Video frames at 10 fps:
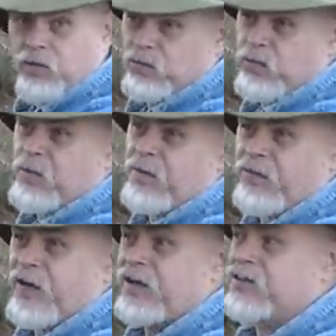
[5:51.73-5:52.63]
Well, one of
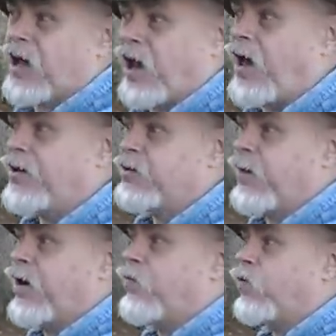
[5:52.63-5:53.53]
the things I liked
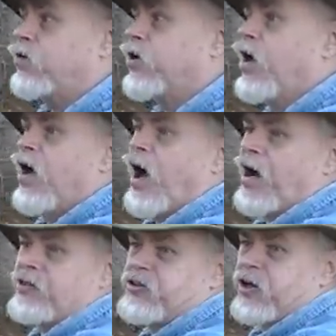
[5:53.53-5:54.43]
about it was I
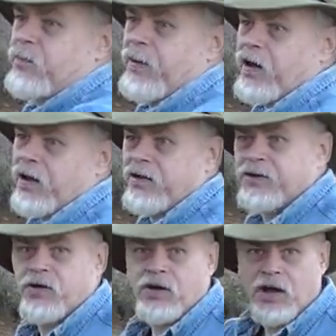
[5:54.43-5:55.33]
could stick a pillow
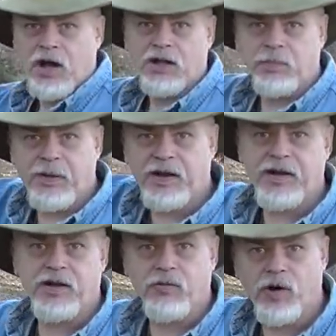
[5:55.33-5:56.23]
into it and the pillow
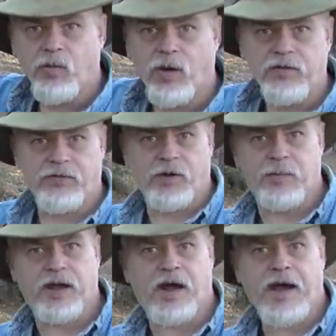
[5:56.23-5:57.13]
didn't run away from me in a